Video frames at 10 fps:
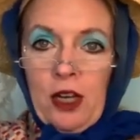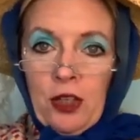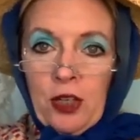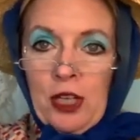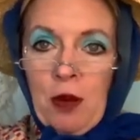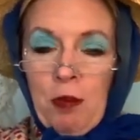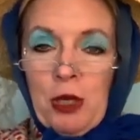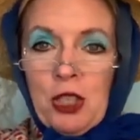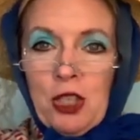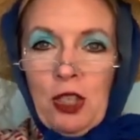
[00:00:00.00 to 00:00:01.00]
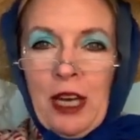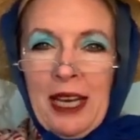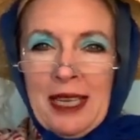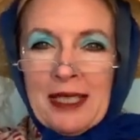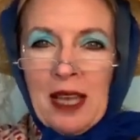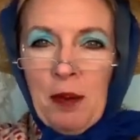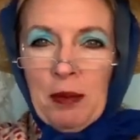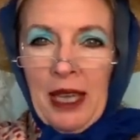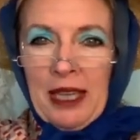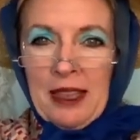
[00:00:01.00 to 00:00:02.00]
you're gonna put your hands up
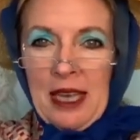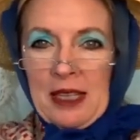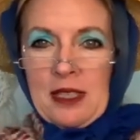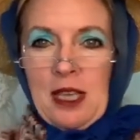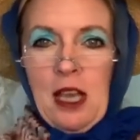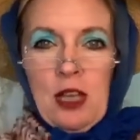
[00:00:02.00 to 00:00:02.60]
like this.